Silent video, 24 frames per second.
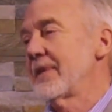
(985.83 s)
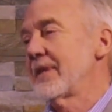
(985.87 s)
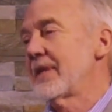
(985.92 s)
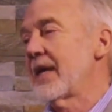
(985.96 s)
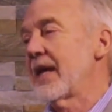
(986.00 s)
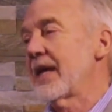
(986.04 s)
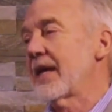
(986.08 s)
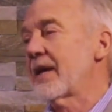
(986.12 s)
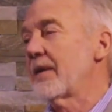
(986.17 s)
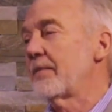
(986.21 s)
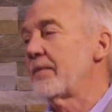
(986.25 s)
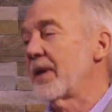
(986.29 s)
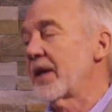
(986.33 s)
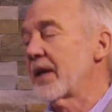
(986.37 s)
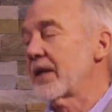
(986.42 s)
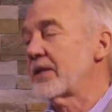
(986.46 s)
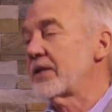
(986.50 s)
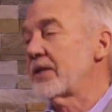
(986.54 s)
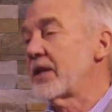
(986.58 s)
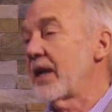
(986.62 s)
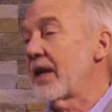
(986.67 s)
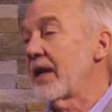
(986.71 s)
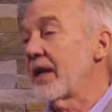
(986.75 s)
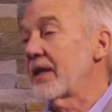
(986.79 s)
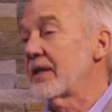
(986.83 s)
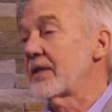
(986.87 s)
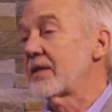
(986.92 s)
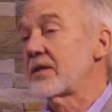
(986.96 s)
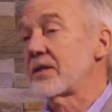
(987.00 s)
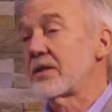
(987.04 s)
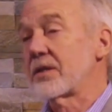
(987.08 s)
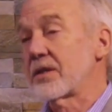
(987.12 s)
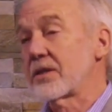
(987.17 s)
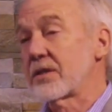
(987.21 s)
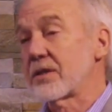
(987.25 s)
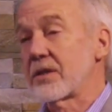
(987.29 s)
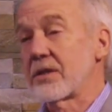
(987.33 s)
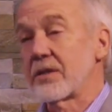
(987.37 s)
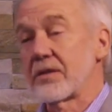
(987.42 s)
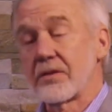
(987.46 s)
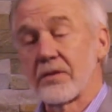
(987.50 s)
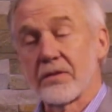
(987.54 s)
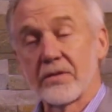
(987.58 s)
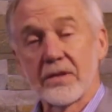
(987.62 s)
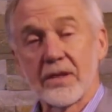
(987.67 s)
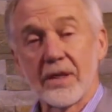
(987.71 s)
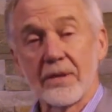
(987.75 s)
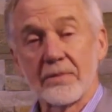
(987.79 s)
take a big chance just to
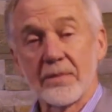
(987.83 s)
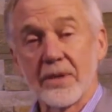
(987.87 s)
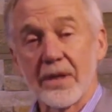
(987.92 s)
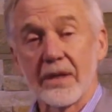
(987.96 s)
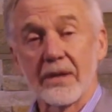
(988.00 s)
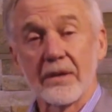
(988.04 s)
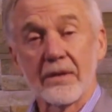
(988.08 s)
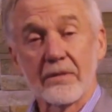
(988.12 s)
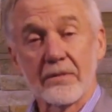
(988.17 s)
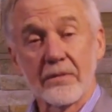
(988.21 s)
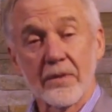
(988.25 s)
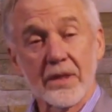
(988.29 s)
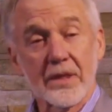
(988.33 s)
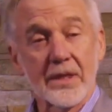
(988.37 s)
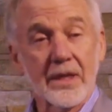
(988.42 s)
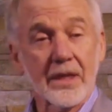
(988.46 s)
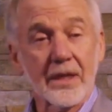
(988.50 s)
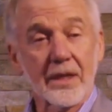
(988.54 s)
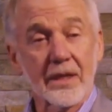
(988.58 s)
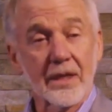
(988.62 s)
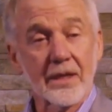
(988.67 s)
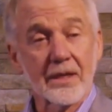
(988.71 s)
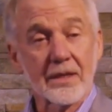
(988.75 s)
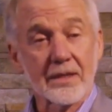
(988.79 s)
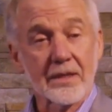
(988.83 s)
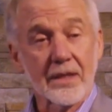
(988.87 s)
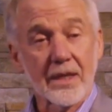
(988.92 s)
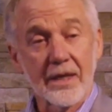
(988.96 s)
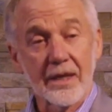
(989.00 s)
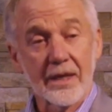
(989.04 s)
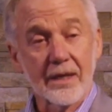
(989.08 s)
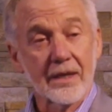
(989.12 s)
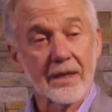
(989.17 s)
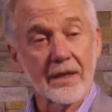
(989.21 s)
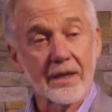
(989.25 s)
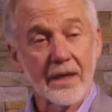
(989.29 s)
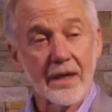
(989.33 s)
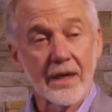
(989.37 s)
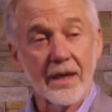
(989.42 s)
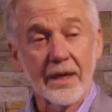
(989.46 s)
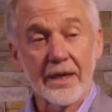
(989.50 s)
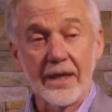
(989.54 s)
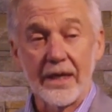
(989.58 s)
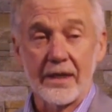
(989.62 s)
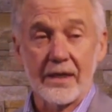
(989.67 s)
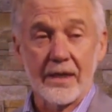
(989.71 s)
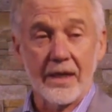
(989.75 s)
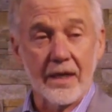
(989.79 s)
do something ridiculously
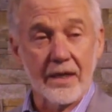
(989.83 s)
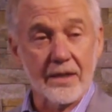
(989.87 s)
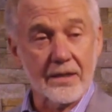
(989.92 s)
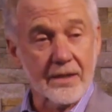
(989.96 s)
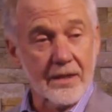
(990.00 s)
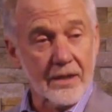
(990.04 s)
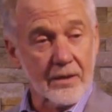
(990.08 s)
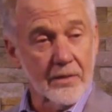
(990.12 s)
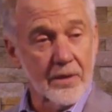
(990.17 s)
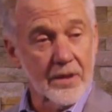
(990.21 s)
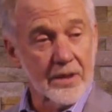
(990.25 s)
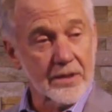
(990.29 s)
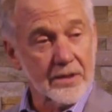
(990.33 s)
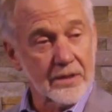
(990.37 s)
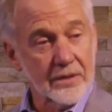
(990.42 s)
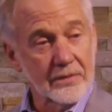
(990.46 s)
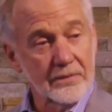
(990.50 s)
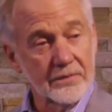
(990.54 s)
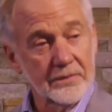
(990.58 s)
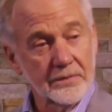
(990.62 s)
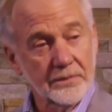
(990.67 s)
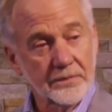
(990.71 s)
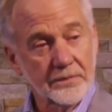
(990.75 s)
inconsequential.